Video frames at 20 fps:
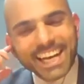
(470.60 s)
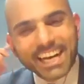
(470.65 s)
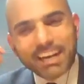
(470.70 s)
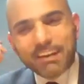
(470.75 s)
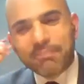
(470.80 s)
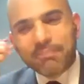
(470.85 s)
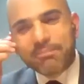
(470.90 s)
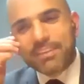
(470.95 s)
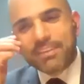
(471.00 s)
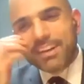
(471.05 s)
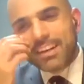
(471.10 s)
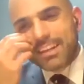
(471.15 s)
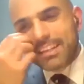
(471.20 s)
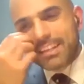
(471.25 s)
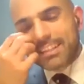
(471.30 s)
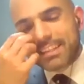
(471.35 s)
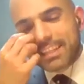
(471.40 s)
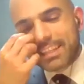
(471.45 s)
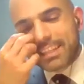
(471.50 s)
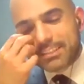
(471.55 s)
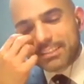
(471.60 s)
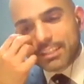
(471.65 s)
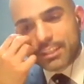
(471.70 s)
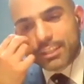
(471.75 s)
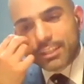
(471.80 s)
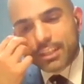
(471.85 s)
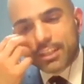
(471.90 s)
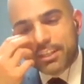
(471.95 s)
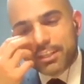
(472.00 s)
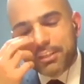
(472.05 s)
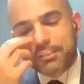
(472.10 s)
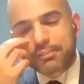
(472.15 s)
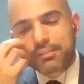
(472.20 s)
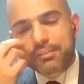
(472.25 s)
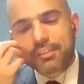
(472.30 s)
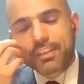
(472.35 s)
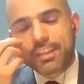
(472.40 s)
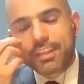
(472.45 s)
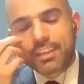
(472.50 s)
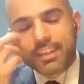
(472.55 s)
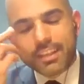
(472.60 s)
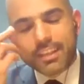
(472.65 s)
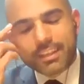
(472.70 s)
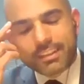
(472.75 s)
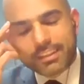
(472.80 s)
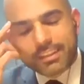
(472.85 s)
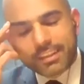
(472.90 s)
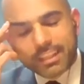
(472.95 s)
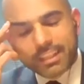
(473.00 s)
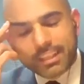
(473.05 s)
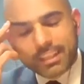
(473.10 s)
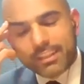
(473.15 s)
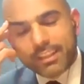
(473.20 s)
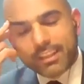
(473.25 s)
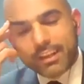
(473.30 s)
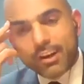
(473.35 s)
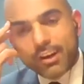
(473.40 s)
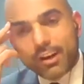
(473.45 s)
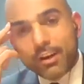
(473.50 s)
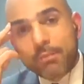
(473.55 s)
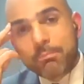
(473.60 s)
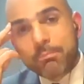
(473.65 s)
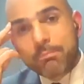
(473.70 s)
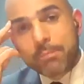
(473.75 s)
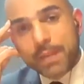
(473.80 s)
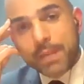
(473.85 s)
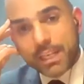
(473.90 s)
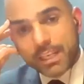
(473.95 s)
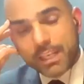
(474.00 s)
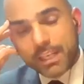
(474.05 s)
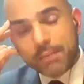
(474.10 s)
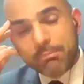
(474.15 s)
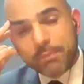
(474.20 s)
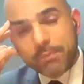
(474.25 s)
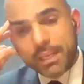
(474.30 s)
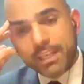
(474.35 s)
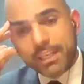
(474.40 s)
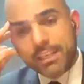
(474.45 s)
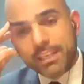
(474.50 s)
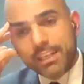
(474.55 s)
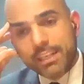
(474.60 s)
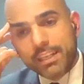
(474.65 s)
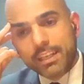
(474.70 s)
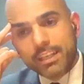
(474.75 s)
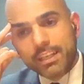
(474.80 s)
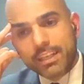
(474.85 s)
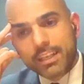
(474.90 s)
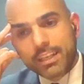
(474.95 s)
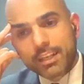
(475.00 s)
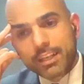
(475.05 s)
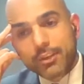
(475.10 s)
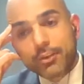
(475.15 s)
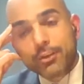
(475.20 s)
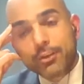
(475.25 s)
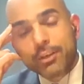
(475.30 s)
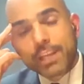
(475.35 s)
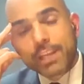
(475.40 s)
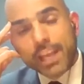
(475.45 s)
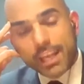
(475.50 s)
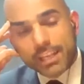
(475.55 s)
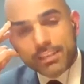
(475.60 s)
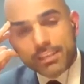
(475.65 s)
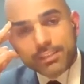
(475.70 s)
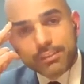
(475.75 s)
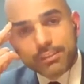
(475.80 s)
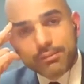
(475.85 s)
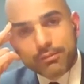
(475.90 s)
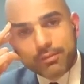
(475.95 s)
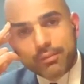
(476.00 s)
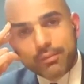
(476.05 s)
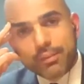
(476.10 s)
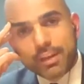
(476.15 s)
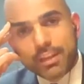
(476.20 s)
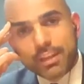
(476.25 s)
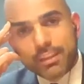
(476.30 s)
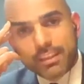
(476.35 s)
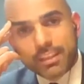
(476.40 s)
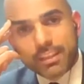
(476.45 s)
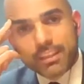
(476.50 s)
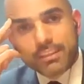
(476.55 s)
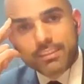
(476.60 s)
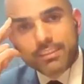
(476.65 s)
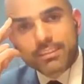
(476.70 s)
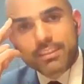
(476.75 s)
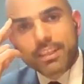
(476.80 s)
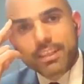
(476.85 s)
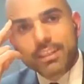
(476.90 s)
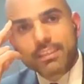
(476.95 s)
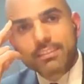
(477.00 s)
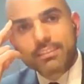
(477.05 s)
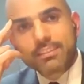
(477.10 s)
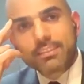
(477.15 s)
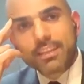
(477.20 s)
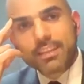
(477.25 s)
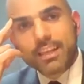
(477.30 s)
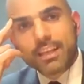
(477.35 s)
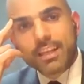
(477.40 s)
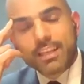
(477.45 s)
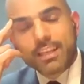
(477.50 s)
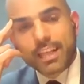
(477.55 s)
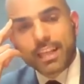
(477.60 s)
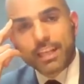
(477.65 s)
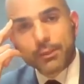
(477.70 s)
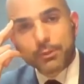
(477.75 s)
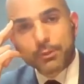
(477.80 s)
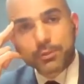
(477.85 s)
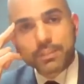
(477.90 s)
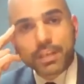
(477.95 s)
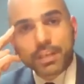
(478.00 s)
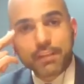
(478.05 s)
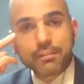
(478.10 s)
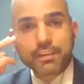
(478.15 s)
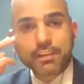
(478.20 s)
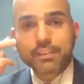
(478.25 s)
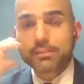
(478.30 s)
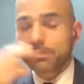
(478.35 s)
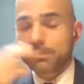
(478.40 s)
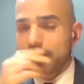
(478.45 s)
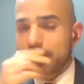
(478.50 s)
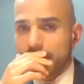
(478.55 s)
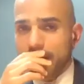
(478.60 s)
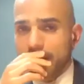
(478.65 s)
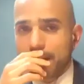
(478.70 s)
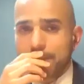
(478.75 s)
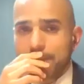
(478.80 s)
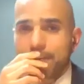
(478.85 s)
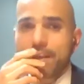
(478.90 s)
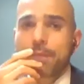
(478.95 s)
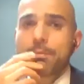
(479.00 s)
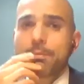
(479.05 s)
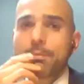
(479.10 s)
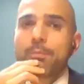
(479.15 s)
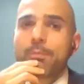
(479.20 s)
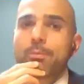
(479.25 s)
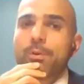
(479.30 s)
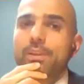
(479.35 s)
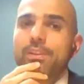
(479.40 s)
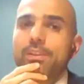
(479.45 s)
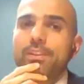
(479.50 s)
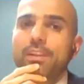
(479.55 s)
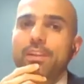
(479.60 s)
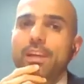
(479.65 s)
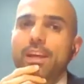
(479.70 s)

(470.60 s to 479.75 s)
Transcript: um, there's a lot of, uh, there, there are many, many creative uh, things that uh, landlords have have come up with